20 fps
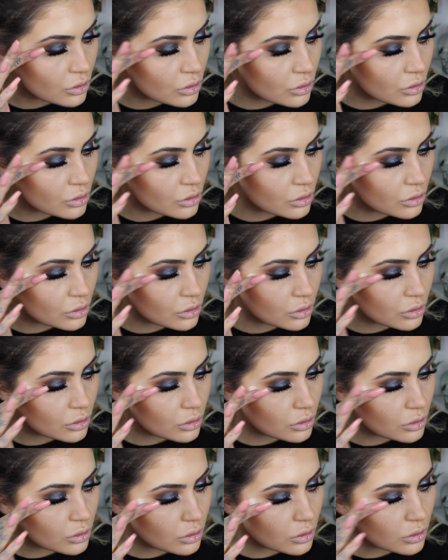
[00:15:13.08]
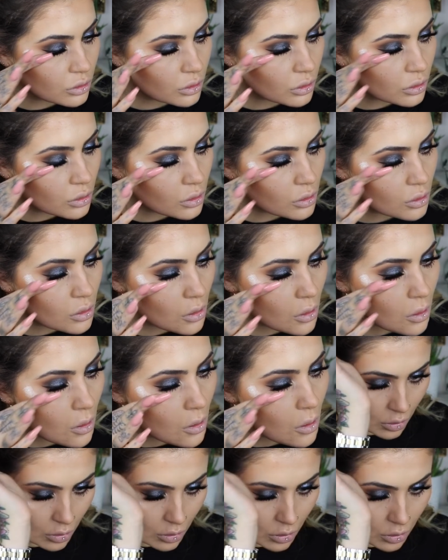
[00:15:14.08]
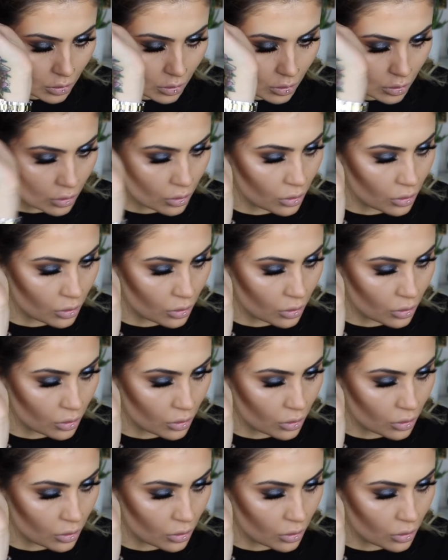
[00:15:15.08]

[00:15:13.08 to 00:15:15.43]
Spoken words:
(no one is talking)